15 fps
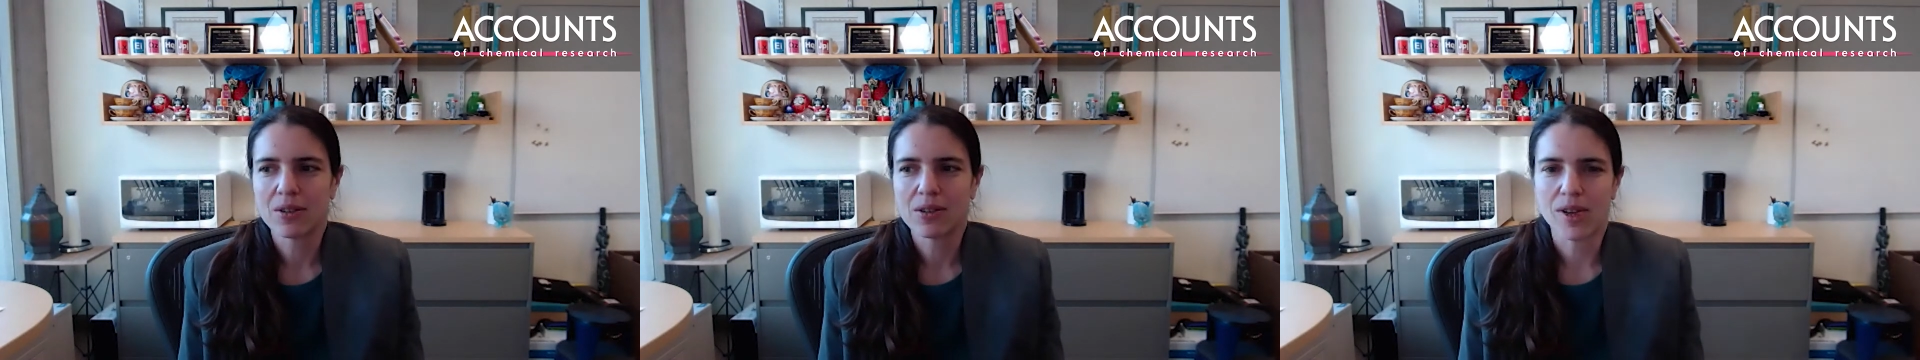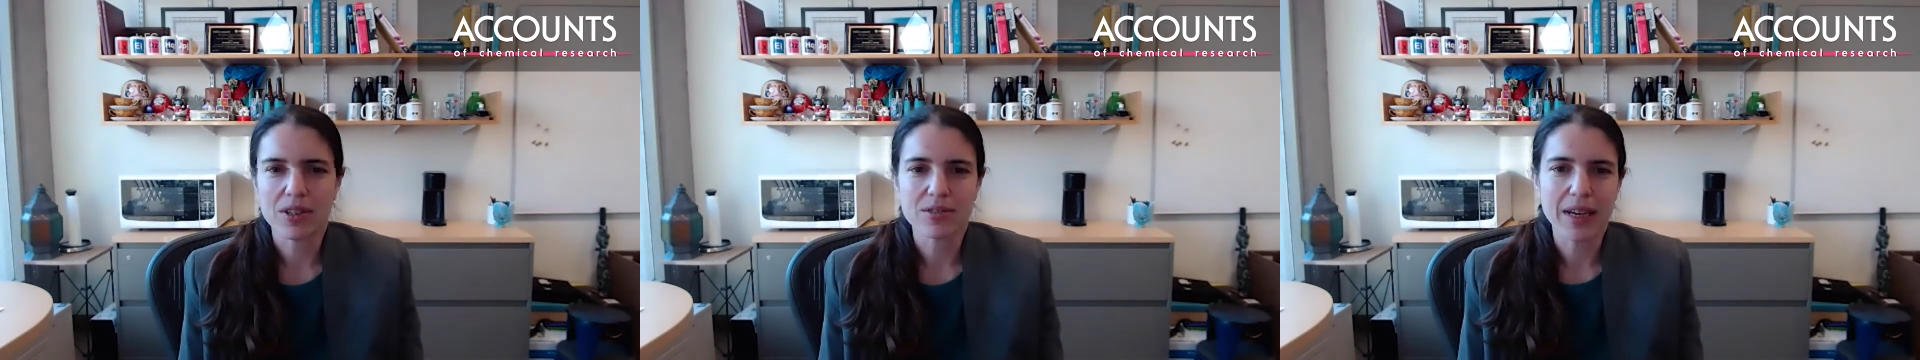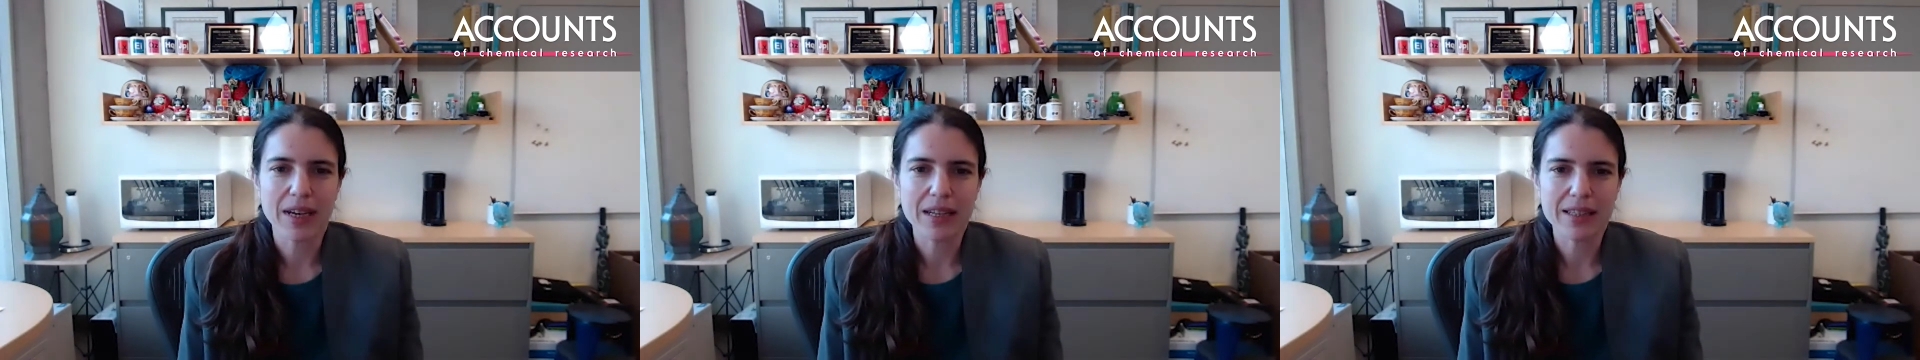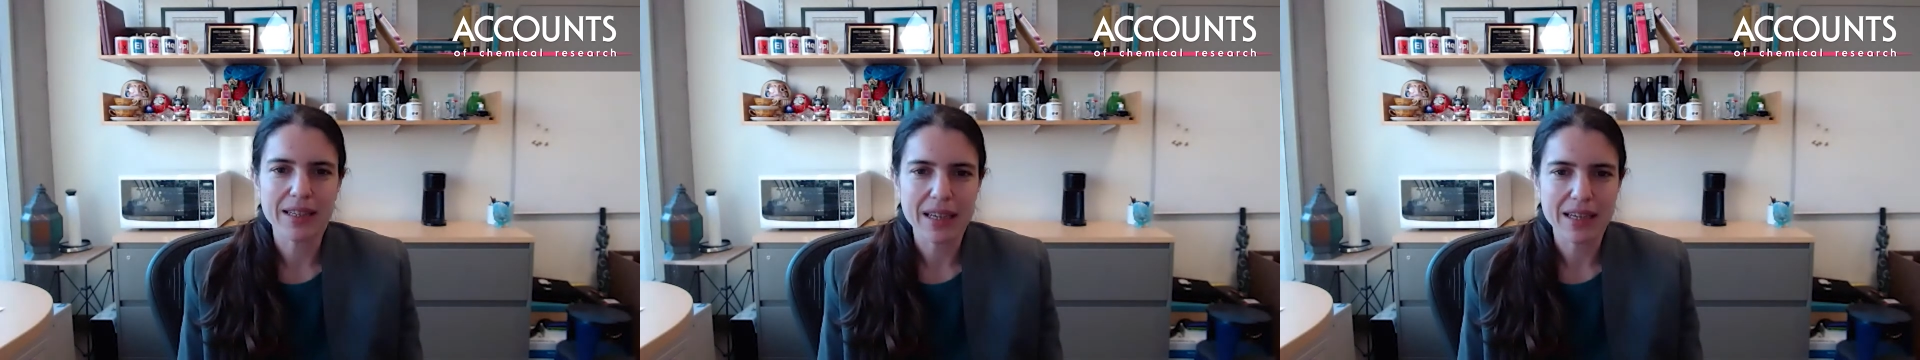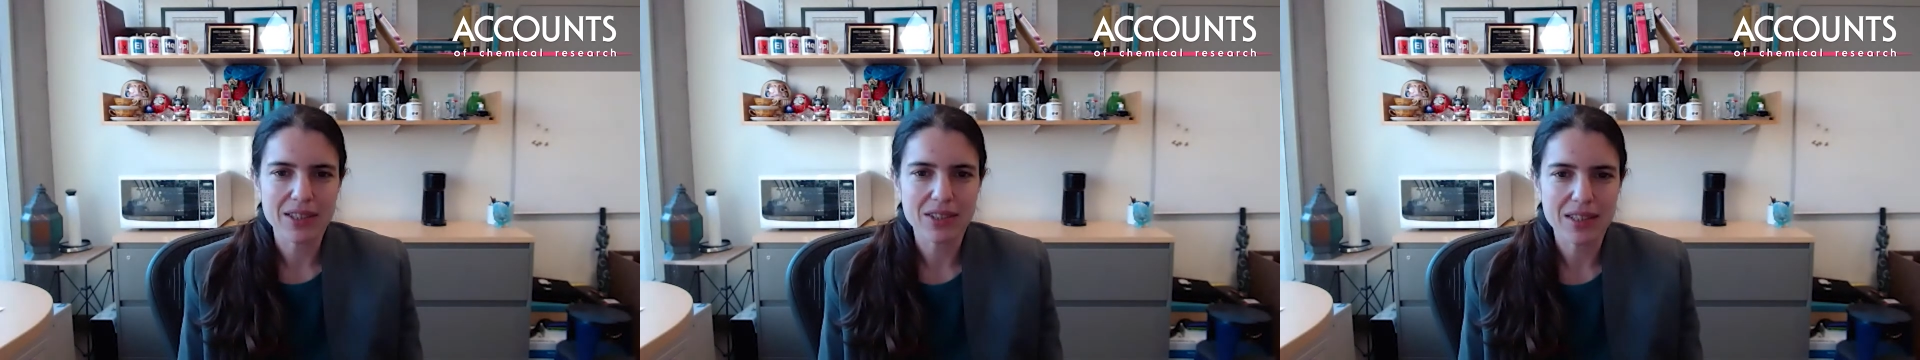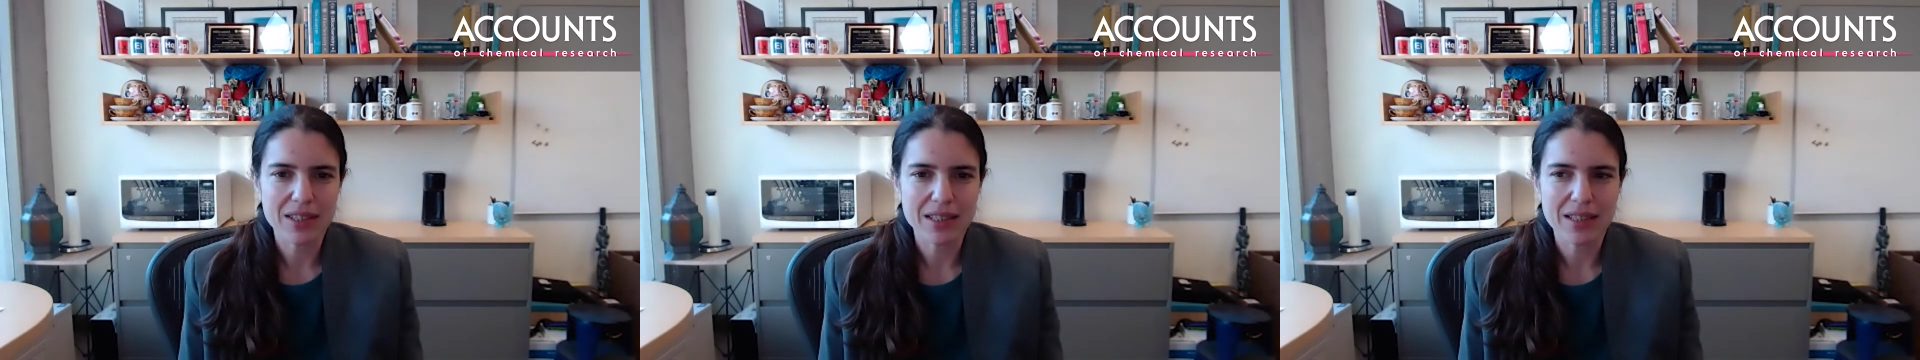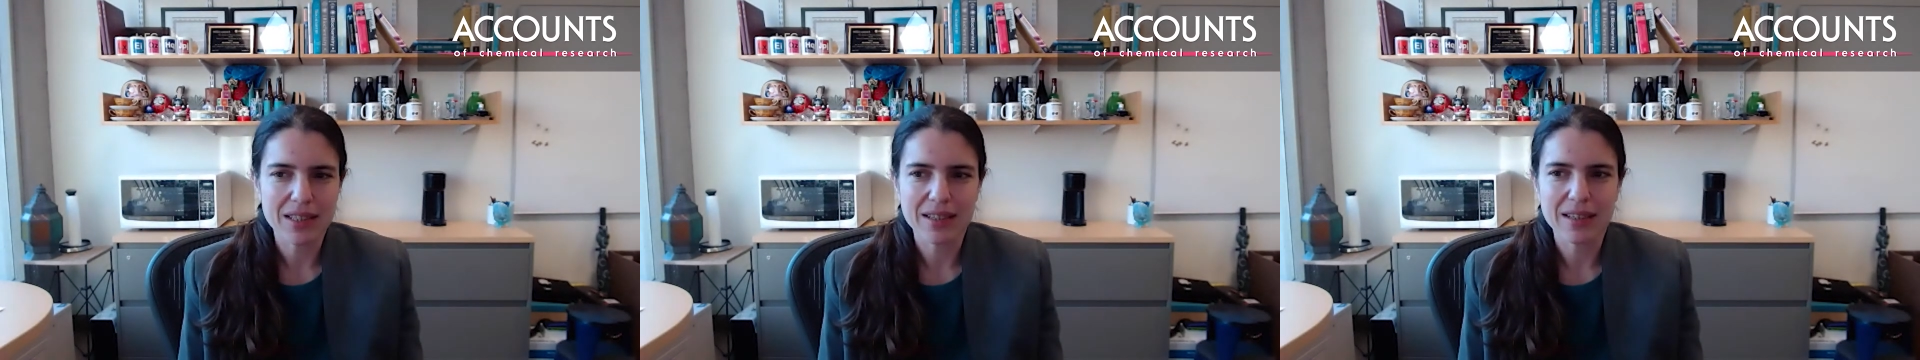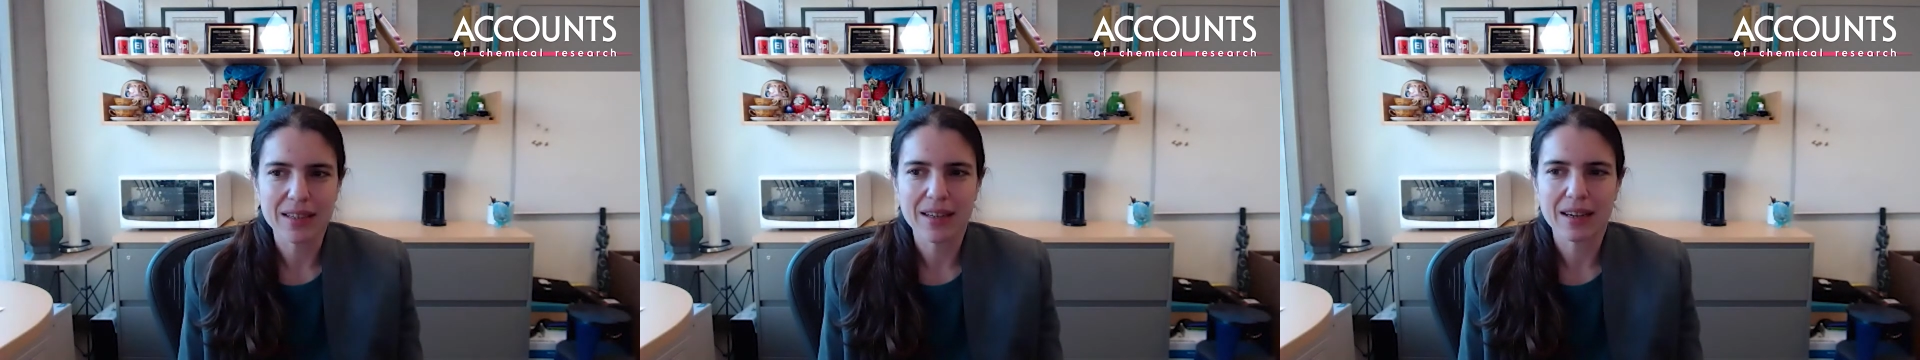
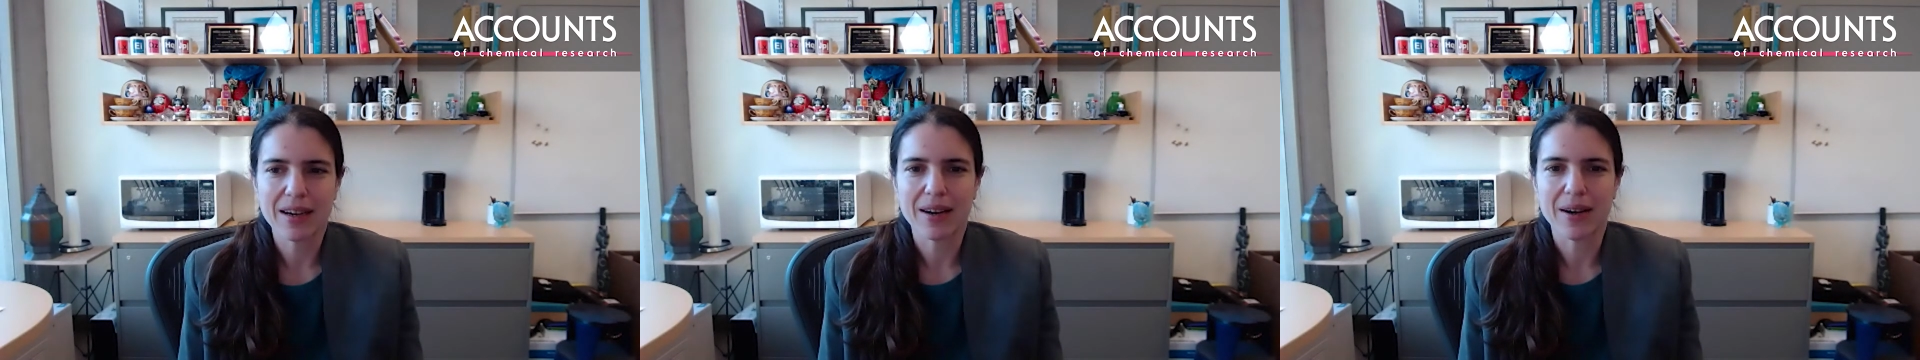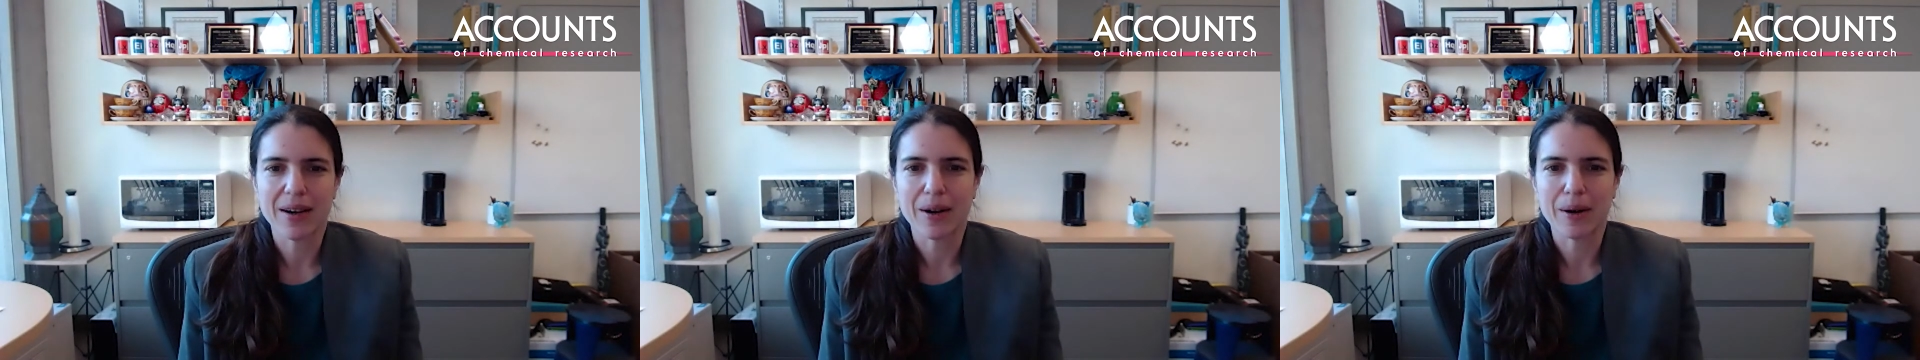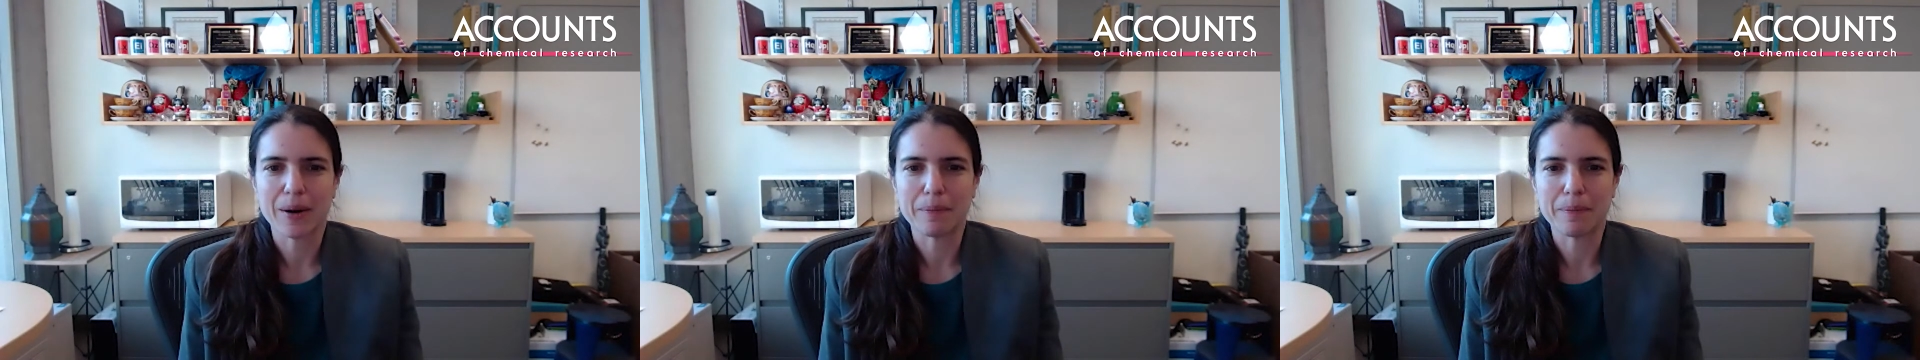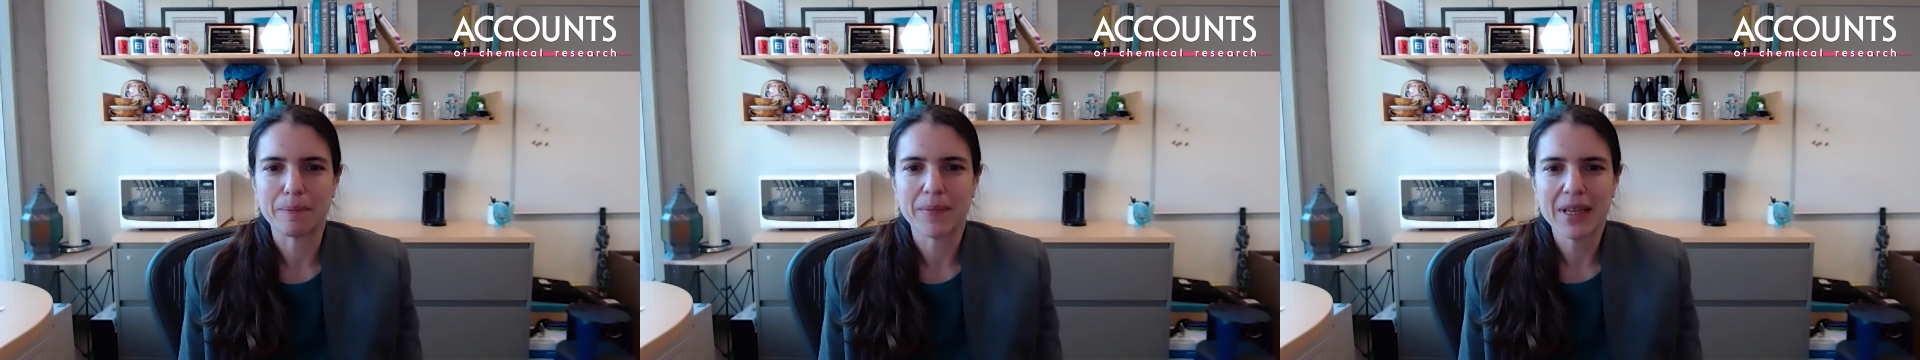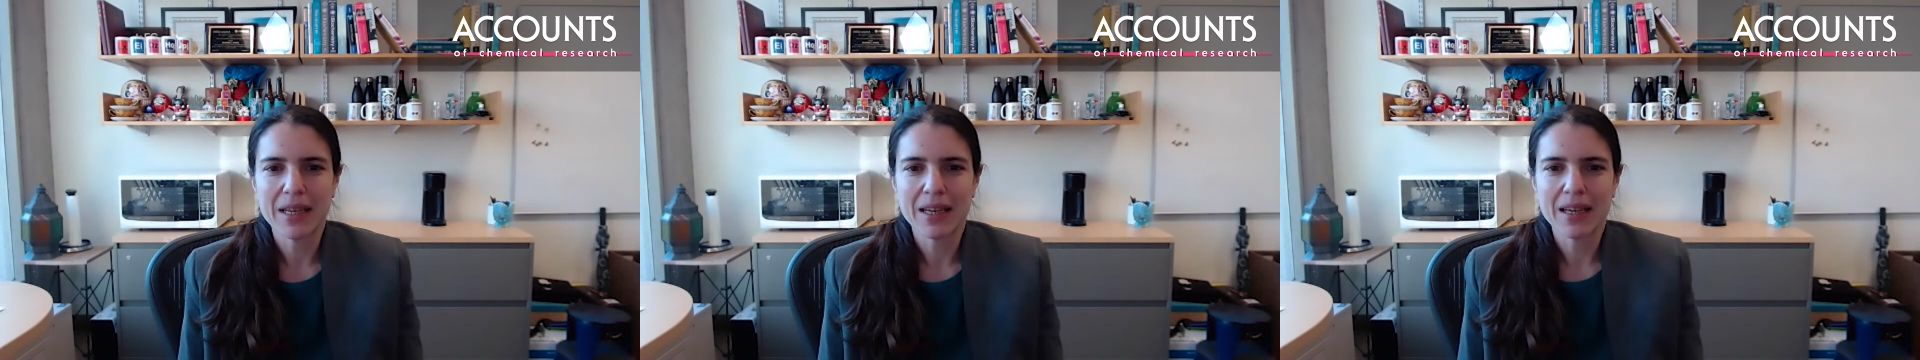cross-validation, um,